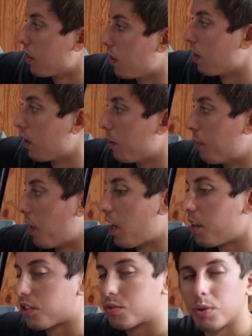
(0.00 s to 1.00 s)
The
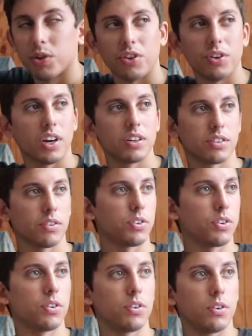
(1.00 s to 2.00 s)
behind the spoke, do you guys
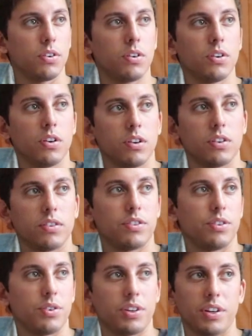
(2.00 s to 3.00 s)
ever
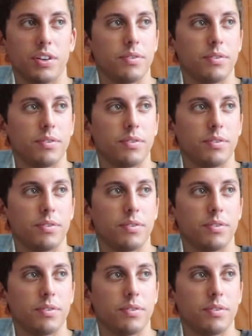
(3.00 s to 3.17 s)
do any?